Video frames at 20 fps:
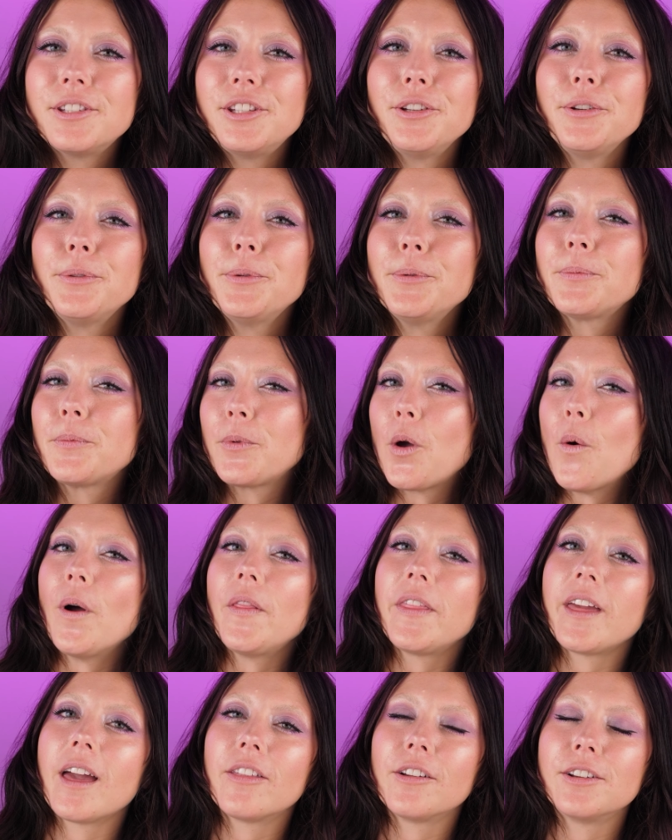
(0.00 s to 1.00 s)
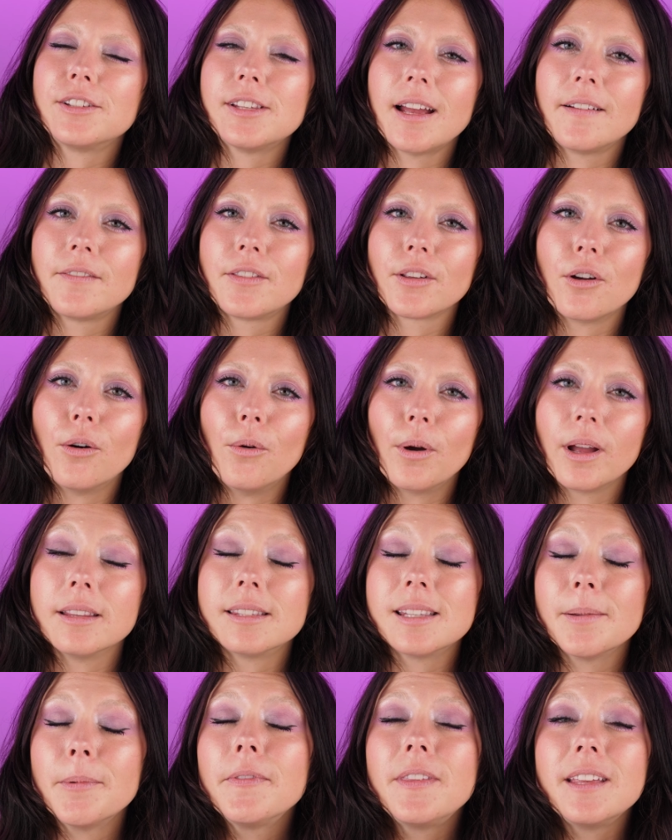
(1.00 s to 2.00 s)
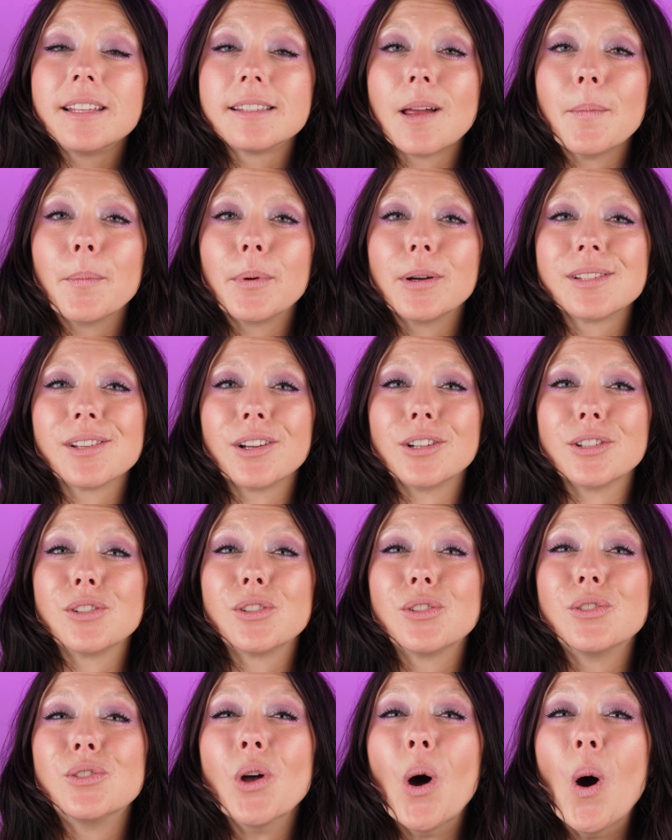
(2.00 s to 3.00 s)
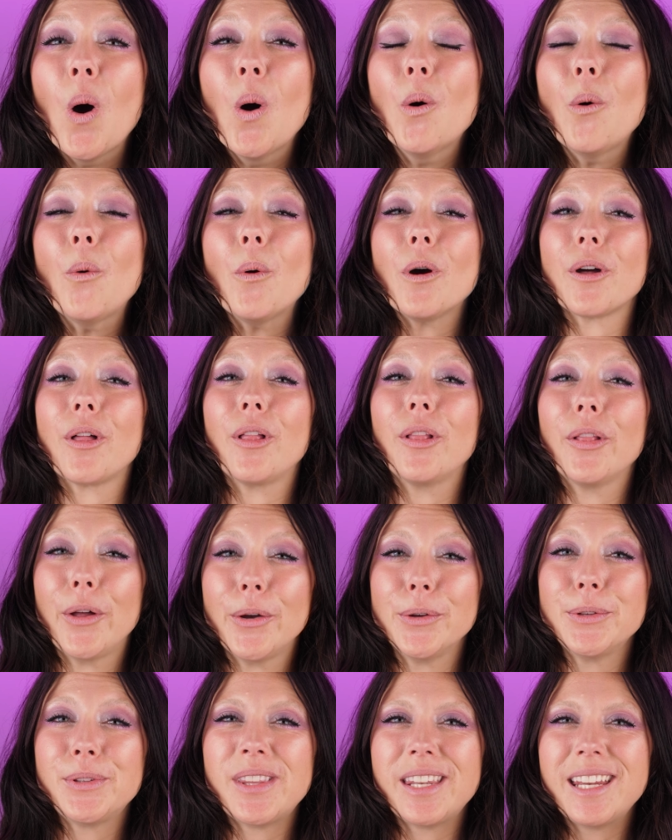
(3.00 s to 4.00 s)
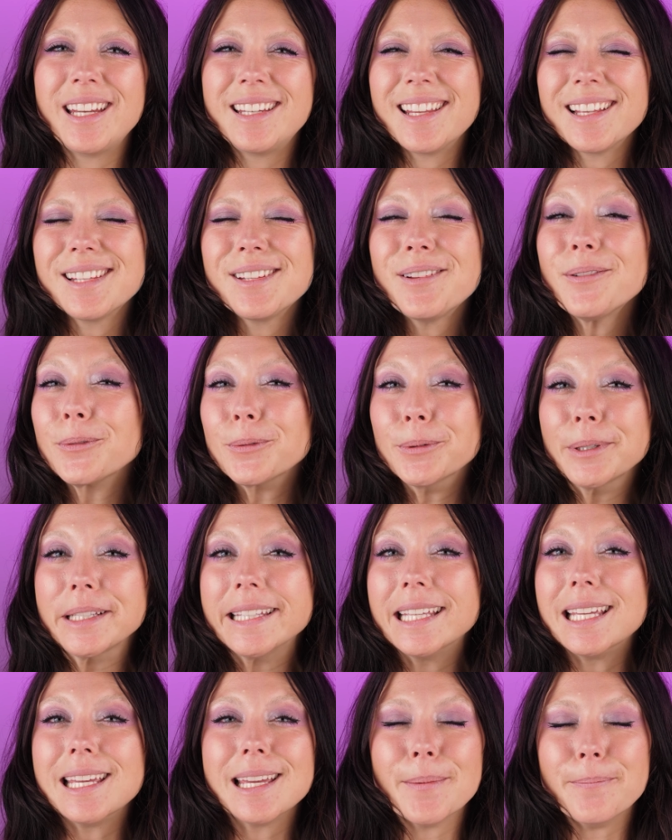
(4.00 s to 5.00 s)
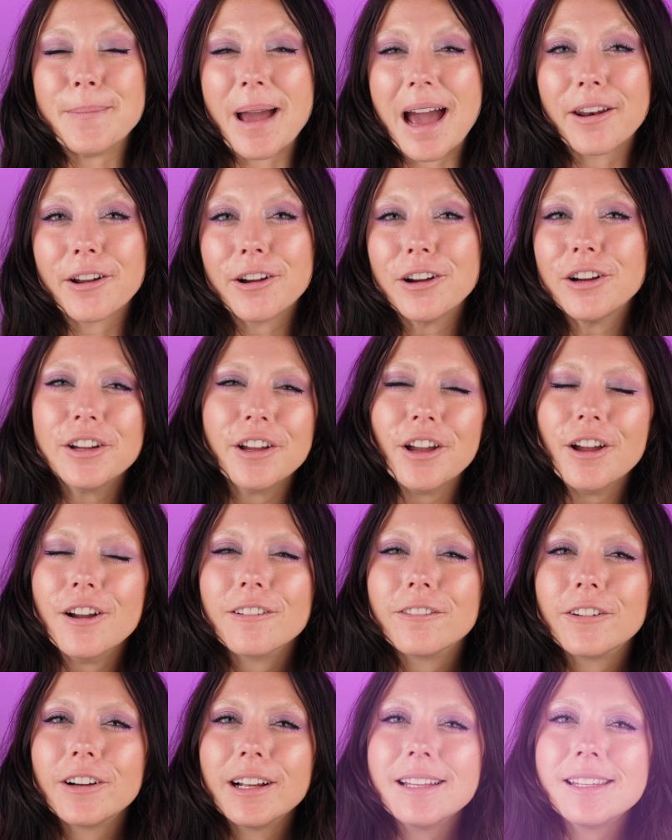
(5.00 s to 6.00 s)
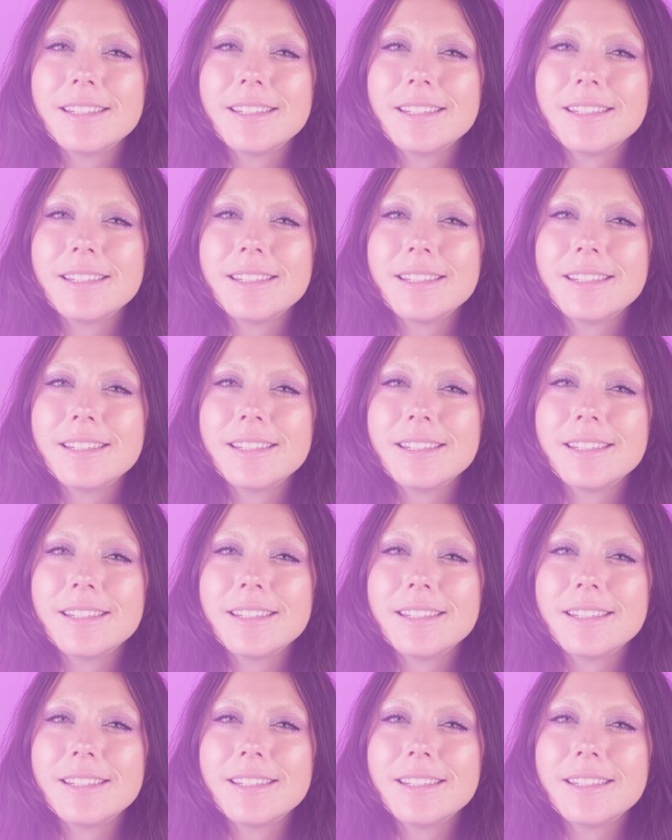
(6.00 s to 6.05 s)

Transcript: to go on the other side of the coin, some of these numbers are so close that it doesn't really matter. For